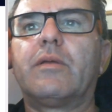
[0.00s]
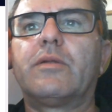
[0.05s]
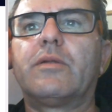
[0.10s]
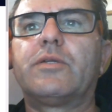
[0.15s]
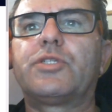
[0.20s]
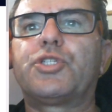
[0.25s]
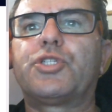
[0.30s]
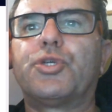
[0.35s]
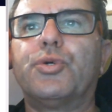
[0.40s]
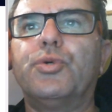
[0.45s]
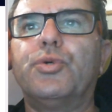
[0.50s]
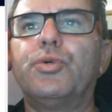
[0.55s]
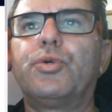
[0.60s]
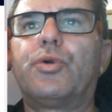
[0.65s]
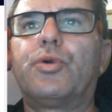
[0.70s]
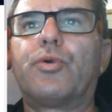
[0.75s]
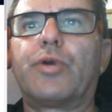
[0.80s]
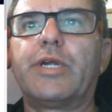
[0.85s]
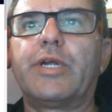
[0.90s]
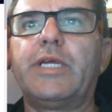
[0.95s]
2
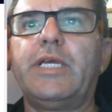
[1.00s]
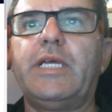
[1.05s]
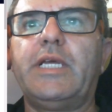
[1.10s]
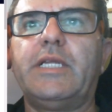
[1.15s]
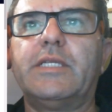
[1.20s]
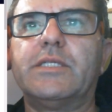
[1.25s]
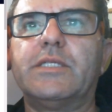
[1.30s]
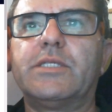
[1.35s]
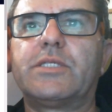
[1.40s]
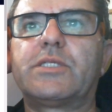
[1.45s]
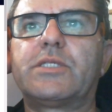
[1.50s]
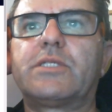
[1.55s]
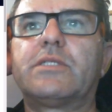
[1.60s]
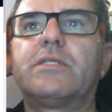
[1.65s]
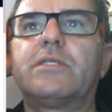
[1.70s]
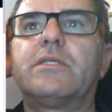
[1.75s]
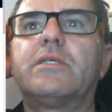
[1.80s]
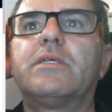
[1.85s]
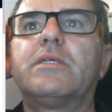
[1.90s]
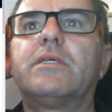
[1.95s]
greens
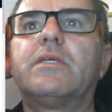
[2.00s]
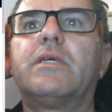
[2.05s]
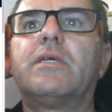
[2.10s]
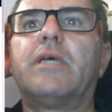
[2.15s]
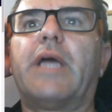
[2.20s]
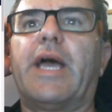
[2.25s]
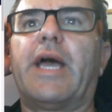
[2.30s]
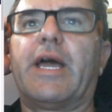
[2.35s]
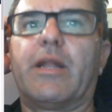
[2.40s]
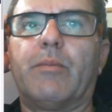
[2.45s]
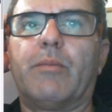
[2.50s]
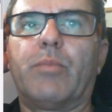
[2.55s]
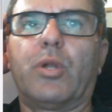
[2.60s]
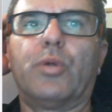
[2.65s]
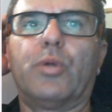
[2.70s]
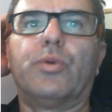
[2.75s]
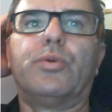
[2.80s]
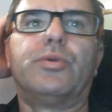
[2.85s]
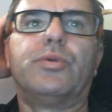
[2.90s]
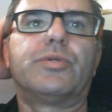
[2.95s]
and a
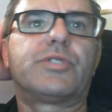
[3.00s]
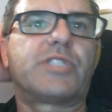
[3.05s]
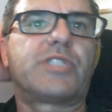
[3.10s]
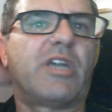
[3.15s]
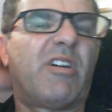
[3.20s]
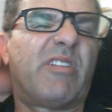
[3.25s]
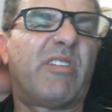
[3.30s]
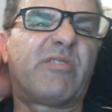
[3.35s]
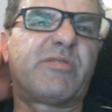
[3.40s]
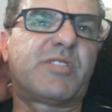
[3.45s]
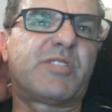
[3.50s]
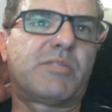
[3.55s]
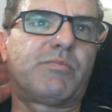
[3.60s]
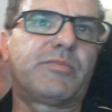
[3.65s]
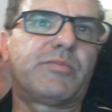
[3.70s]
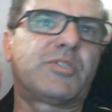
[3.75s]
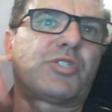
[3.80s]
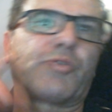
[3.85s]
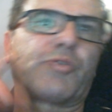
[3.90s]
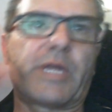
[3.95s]
blue. So I've
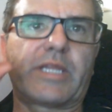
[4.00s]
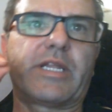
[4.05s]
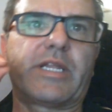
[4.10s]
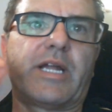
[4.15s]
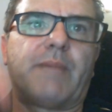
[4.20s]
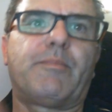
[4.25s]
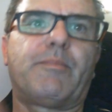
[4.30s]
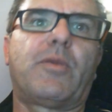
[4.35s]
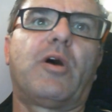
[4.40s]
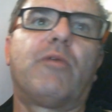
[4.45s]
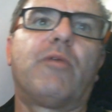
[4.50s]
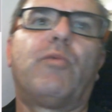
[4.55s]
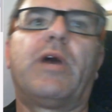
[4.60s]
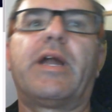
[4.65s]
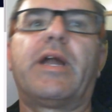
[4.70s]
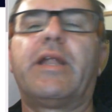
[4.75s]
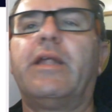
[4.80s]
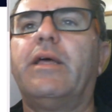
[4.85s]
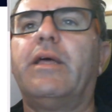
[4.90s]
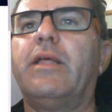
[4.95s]
strengthened up by
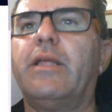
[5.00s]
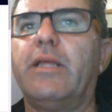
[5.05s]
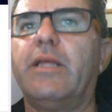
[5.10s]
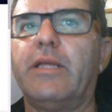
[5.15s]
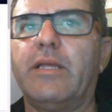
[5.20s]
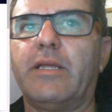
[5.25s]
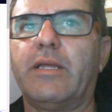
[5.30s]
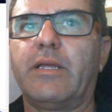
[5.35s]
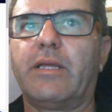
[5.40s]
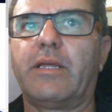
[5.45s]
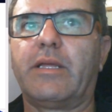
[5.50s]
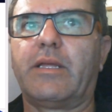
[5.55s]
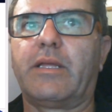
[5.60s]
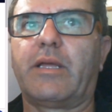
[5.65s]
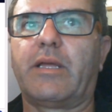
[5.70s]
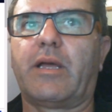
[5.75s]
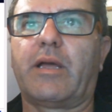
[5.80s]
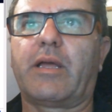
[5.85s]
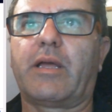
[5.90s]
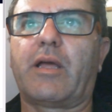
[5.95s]
1.
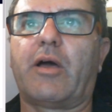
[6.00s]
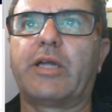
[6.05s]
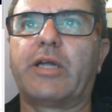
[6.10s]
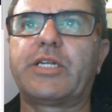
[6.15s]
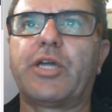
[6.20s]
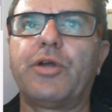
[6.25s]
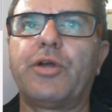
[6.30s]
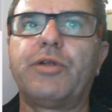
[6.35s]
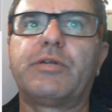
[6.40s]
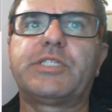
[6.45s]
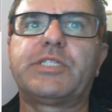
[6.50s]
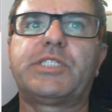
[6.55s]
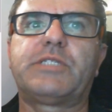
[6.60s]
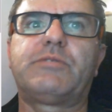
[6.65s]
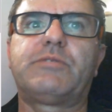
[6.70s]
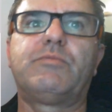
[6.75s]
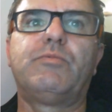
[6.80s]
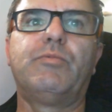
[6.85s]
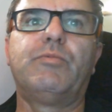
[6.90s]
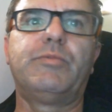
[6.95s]
I don't
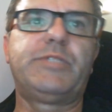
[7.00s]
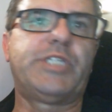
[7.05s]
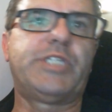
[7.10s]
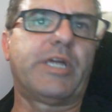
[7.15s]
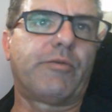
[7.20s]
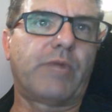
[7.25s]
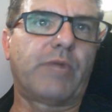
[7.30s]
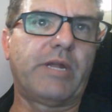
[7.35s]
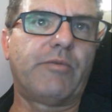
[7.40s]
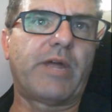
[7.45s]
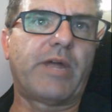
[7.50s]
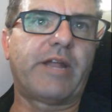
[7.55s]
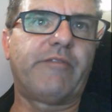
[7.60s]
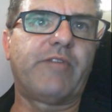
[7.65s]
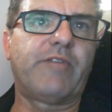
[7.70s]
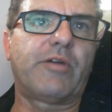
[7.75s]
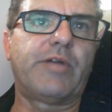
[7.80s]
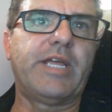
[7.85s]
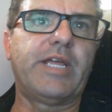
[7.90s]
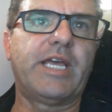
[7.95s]
generally run a
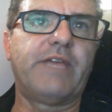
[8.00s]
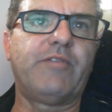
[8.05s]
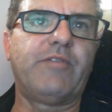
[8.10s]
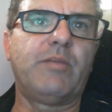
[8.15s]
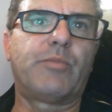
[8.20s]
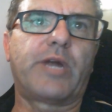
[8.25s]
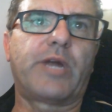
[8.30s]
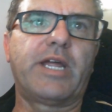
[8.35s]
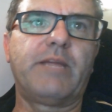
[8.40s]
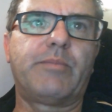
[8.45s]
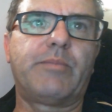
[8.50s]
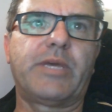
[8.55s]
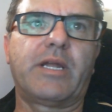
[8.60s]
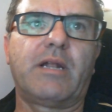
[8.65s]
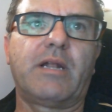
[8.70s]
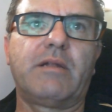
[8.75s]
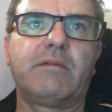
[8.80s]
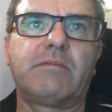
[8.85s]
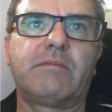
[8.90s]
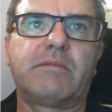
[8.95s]
very heavy brake
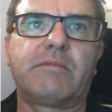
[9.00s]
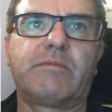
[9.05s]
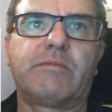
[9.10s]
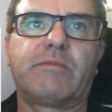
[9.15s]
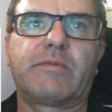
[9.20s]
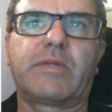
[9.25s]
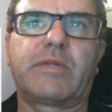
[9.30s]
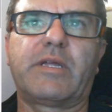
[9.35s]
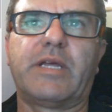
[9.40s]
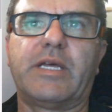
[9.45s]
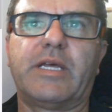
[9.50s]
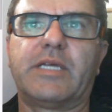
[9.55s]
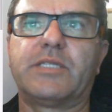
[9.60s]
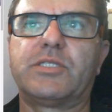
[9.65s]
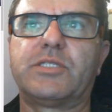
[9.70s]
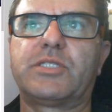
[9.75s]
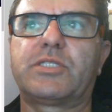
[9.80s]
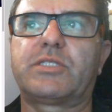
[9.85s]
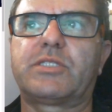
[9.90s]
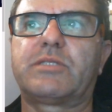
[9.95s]
pedal,
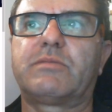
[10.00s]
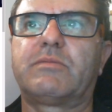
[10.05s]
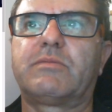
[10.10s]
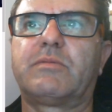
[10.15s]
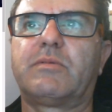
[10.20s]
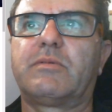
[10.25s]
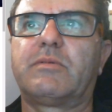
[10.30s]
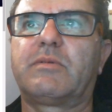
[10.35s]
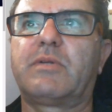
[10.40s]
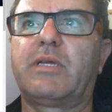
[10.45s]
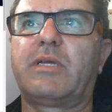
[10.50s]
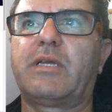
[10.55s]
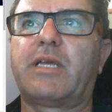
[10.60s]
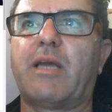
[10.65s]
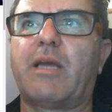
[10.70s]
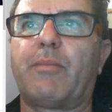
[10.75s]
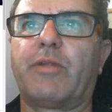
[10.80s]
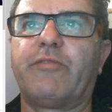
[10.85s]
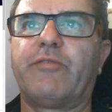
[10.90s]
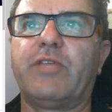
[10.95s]
as a
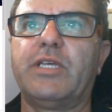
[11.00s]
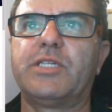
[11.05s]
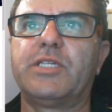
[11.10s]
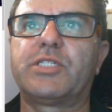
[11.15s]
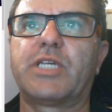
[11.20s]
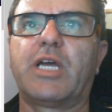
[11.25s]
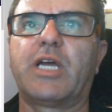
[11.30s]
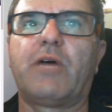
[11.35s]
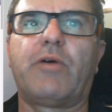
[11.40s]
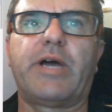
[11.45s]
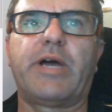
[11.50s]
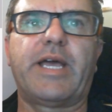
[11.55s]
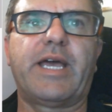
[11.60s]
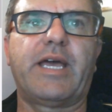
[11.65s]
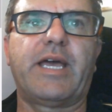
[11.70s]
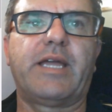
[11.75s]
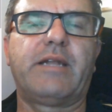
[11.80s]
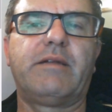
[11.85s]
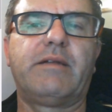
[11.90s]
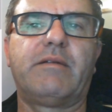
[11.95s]
couple of years ago I
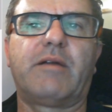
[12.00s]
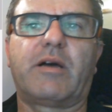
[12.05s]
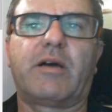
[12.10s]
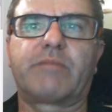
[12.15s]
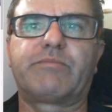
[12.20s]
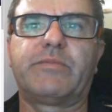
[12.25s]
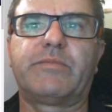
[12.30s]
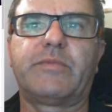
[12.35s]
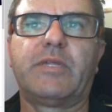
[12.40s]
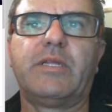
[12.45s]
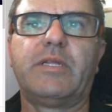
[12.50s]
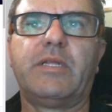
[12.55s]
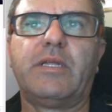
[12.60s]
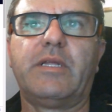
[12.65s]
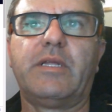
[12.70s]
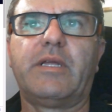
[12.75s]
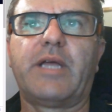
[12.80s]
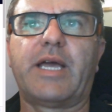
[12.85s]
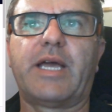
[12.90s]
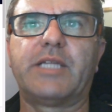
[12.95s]

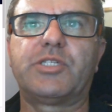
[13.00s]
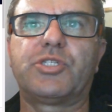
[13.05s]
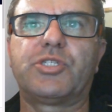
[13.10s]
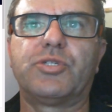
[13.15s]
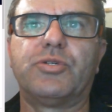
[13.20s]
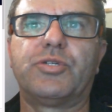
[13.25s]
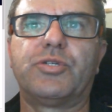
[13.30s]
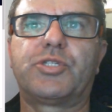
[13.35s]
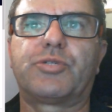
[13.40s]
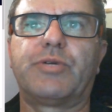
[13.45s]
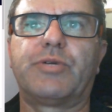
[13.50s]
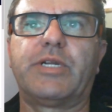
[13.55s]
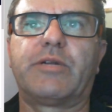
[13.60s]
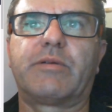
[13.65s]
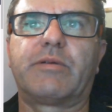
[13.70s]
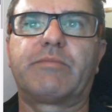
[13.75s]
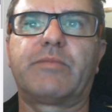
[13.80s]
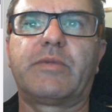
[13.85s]
had surgery to